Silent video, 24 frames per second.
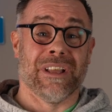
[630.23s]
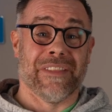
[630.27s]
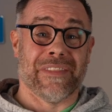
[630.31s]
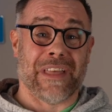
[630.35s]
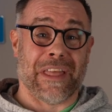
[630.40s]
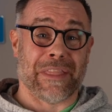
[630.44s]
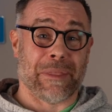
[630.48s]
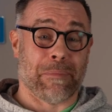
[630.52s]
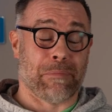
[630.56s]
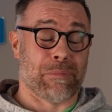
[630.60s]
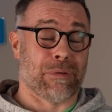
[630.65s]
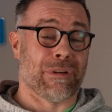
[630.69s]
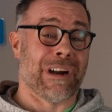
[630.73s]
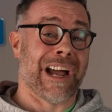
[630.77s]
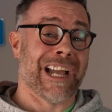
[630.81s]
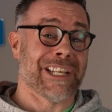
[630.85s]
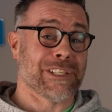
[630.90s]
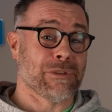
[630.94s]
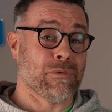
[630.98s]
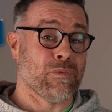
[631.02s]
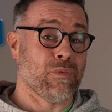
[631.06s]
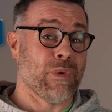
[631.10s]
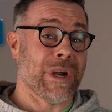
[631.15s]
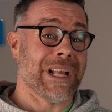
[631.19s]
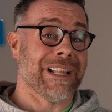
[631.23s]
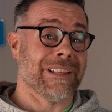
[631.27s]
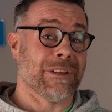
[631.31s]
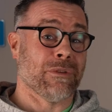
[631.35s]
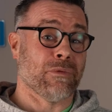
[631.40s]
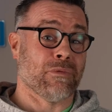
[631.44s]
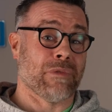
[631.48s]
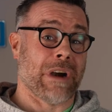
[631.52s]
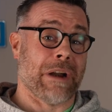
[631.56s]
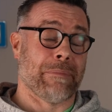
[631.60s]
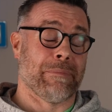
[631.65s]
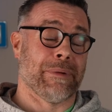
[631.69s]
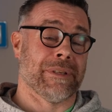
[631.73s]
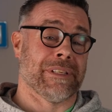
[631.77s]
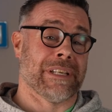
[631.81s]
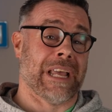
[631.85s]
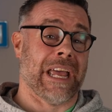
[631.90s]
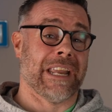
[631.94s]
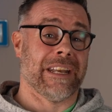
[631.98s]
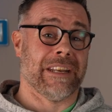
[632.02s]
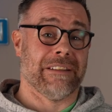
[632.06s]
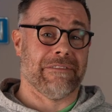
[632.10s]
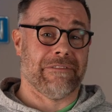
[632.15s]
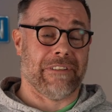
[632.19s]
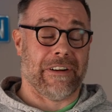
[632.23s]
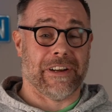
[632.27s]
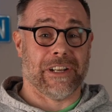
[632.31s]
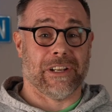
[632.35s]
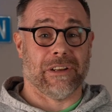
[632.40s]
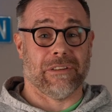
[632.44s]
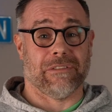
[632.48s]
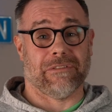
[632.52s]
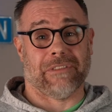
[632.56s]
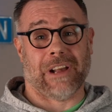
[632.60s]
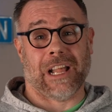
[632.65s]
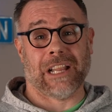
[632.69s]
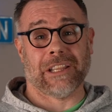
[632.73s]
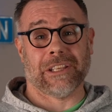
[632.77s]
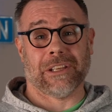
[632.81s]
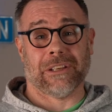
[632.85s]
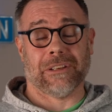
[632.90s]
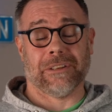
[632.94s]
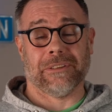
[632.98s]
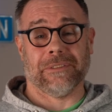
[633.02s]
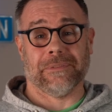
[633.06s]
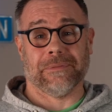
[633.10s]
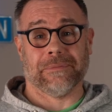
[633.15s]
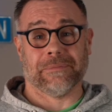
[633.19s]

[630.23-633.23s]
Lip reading: that the price will represent very good value.